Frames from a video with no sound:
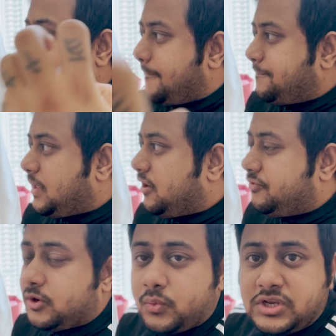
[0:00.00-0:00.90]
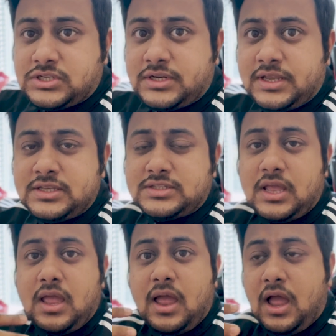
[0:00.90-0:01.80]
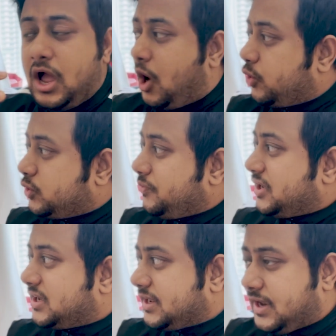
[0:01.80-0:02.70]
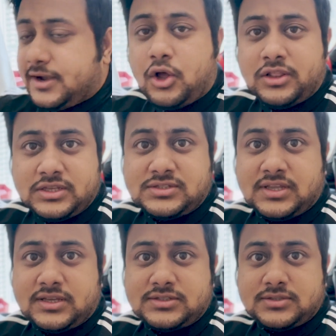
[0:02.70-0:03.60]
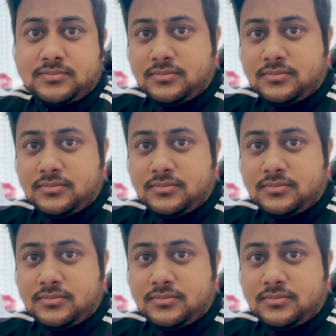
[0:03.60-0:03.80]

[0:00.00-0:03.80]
Now if your question is how do we create all these things?